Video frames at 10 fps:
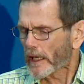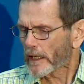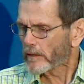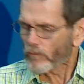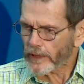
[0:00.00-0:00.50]

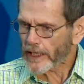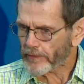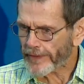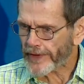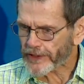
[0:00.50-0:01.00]
And when I
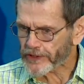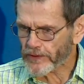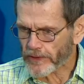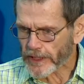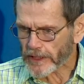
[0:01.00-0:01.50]
read that
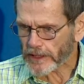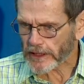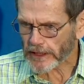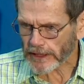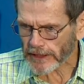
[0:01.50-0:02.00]
story,
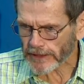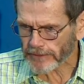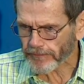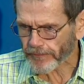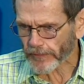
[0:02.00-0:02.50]

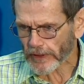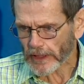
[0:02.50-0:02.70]
and